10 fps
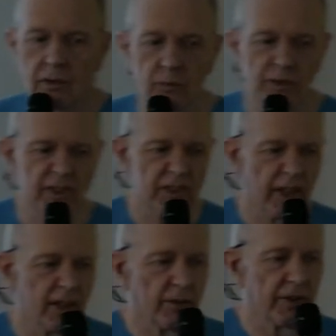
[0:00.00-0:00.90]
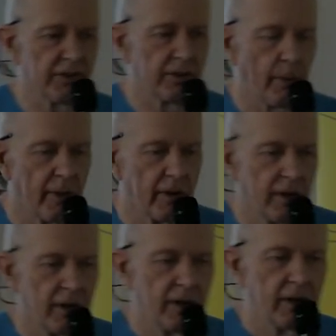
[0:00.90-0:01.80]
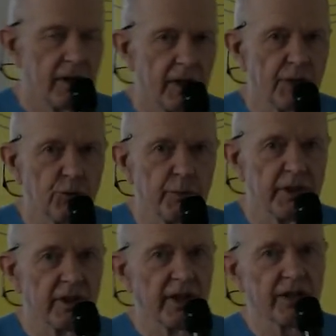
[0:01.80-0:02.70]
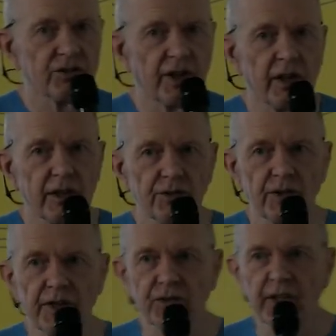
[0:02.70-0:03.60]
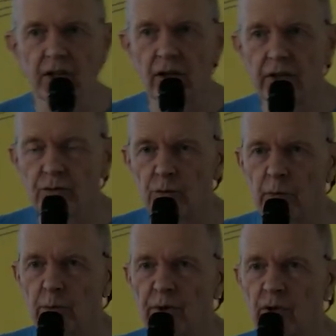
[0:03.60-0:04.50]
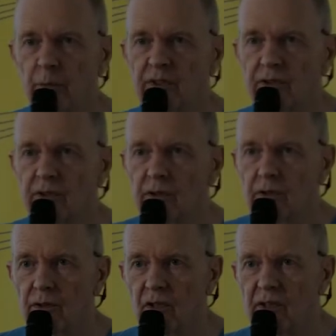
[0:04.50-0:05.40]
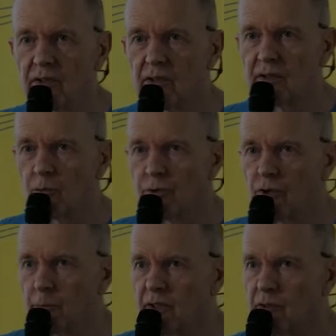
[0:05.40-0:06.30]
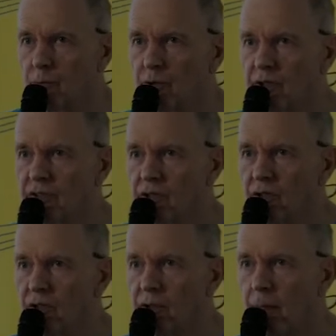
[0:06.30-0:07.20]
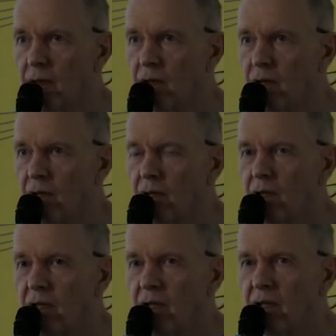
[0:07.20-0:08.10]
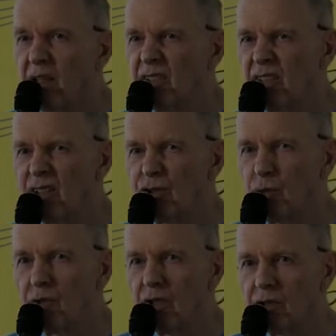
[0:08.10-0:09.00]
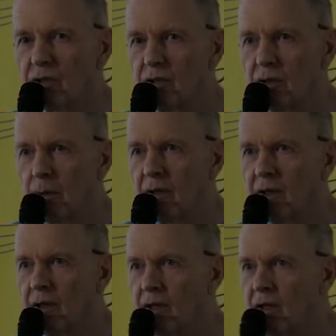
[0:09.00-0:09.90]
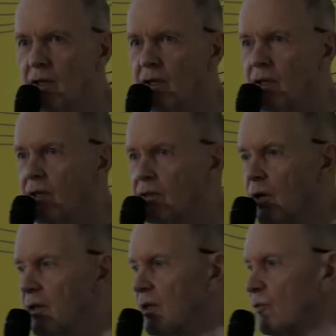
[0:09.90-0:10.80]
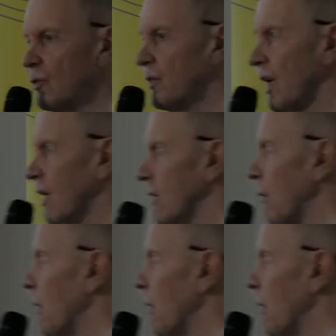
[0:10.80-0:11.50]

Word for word: which is kind of is, it would mean that X-ray radiologists would be put out of business. At least they would not be as important as they are. Is that true or not? Now, if you and I